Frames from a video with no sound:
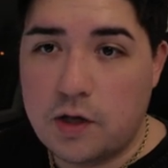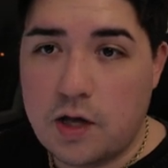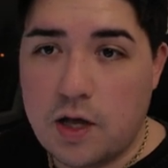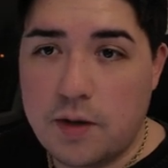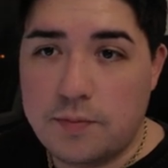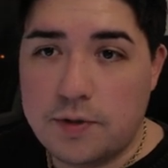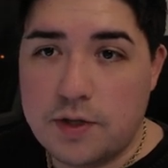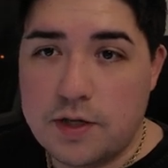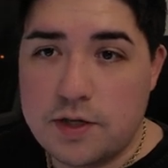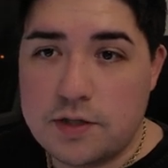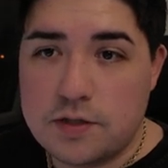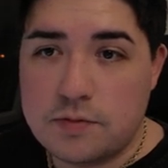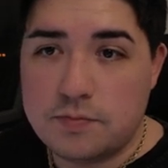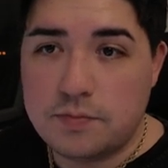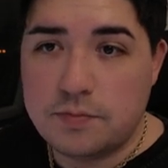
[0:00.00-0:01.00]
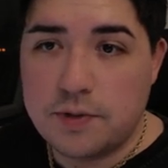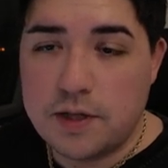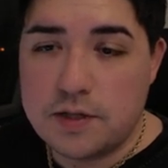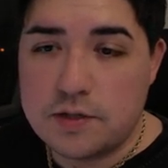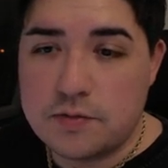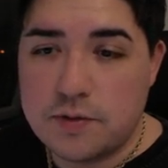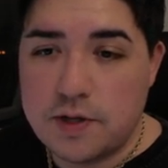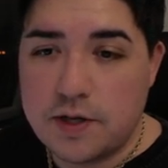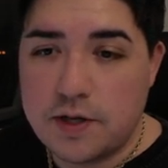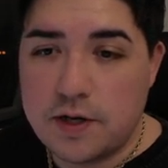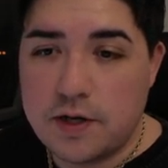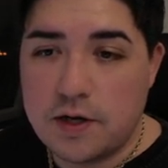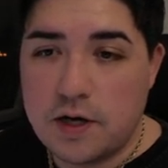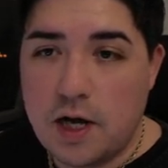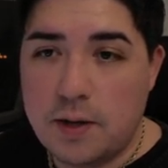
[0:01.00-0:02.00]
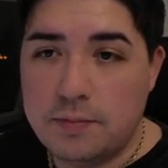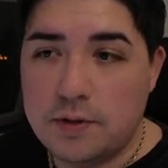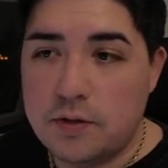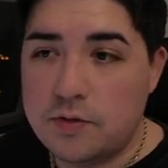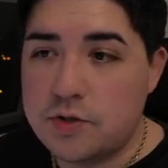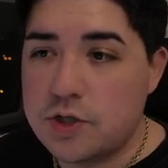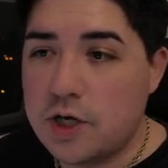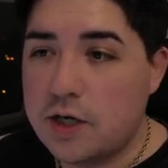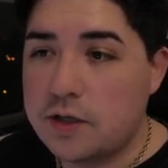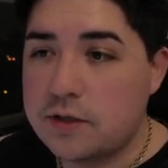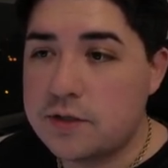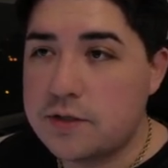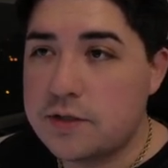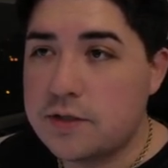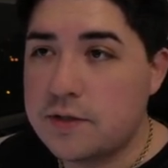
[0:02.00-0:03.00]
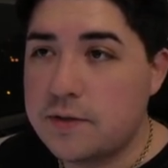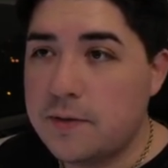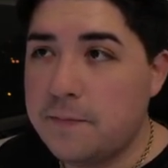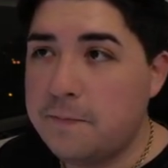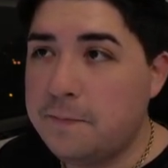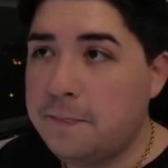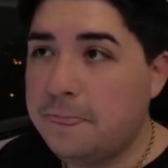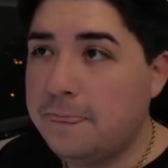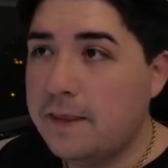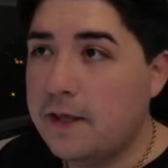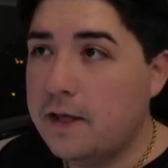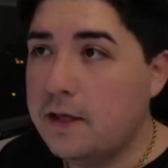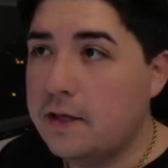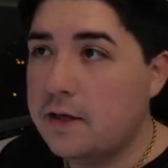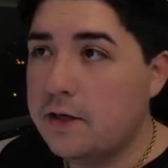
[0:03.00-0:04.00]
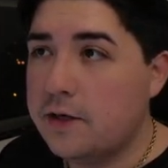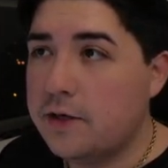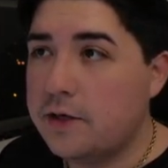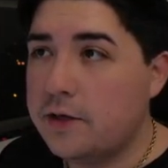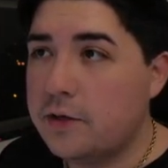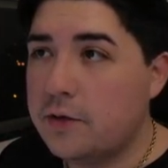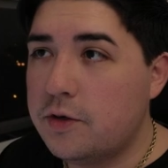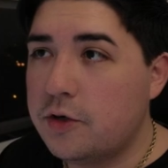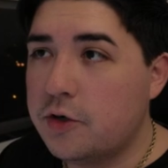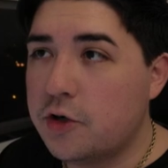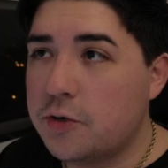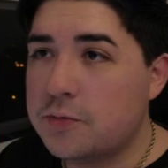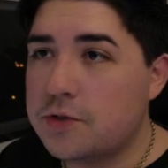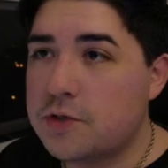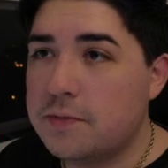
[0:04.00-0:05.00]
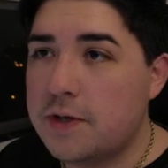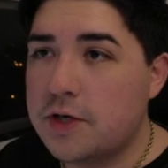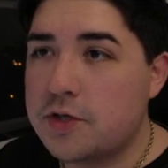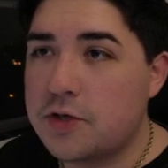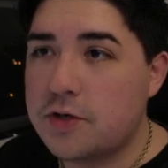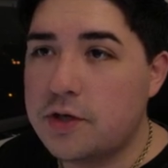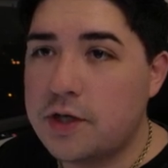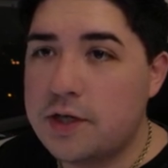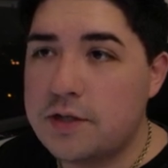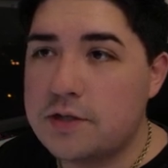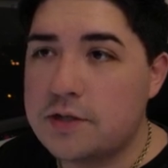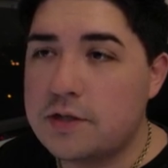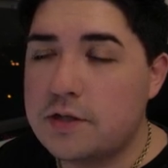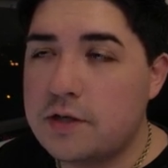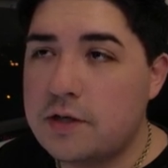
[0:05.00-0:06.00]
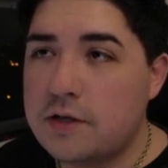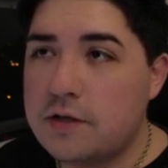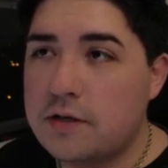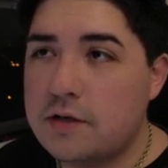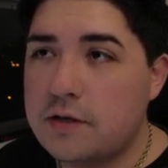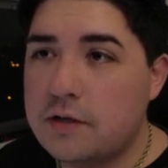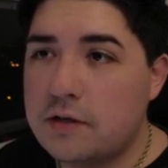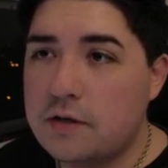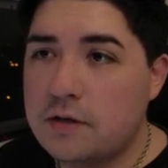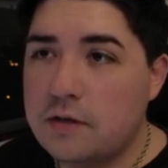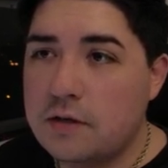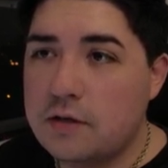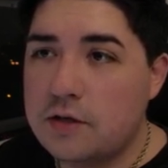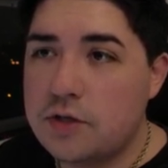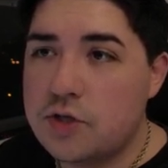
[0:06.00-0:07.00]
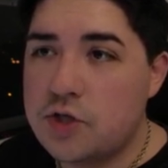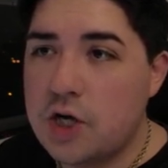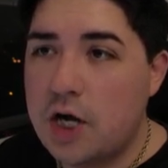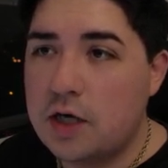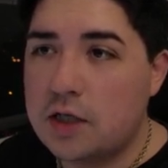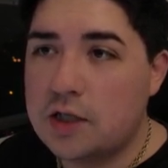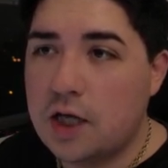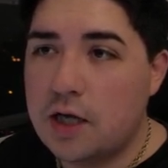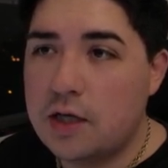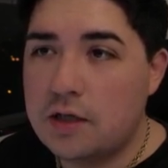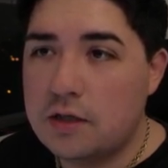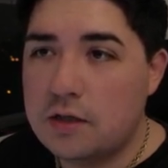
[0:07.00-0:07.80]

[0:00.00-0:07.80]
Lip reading: Copy this, paste it right here, upload chunks. You're going to go to groups to make sure that it's chunked.